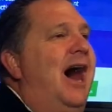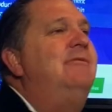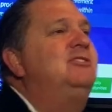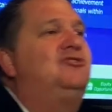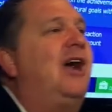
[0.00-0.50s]
I
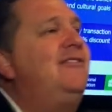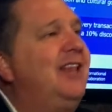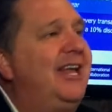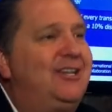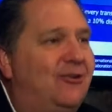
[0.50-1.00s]
was driving
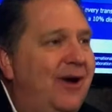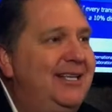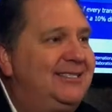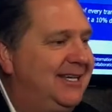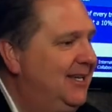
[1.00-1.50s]
like
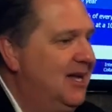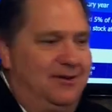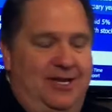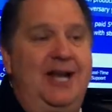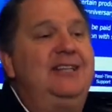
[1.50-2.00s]
crazy,
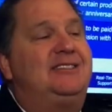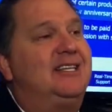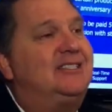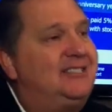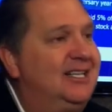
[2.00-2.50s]
getting
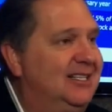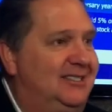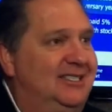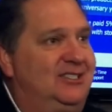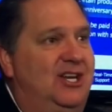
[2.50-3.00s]
60
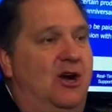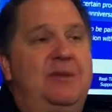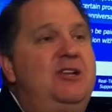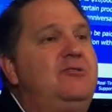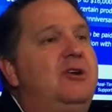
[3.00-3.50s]
listings a year. I
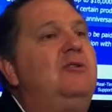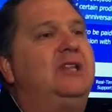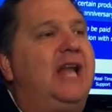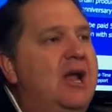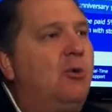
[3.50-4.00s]
mean, you don't
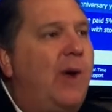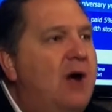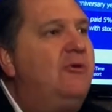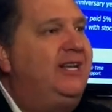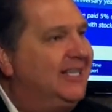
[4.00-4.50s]
lay
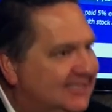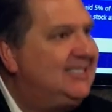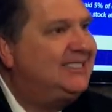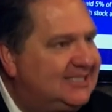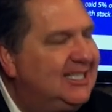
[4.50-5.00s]
around and get
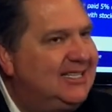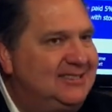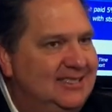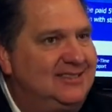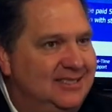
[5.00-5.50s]
60
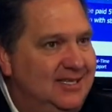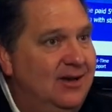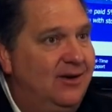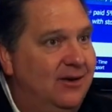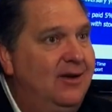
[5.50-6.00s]
listings a
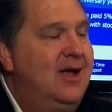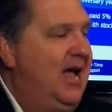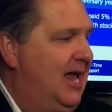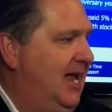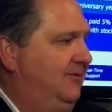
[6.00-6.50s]
year
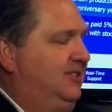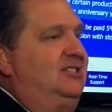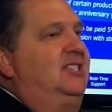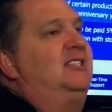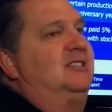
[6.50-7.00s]
and have
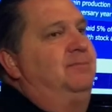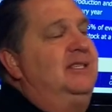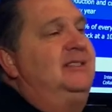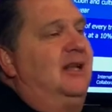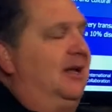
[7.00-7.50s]
6
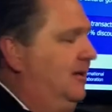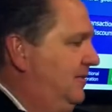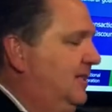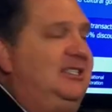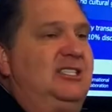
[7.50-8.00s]

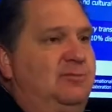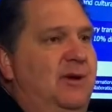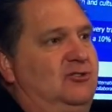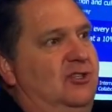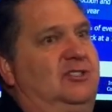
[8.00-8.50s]
listing
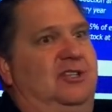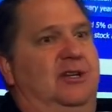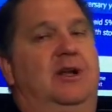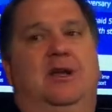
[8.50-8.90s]
specialists and